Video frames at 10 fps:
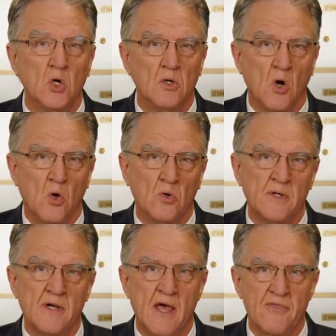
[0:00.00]
gold
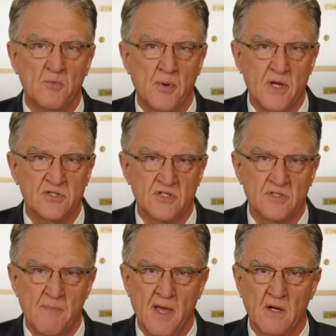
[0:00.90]
and other
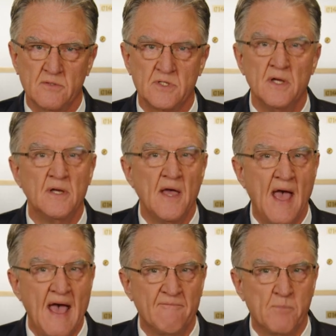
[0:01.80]
precious metals
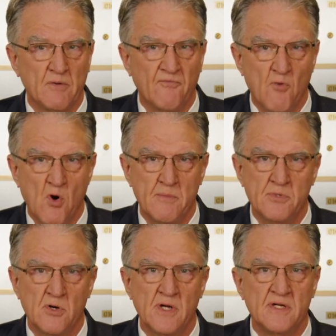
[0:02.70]
have performed
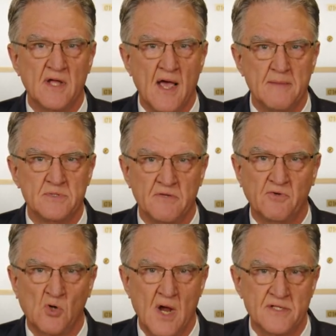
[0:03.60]
during times
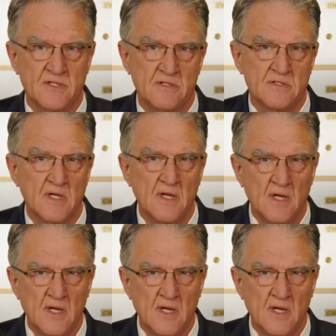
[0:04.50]
of crisis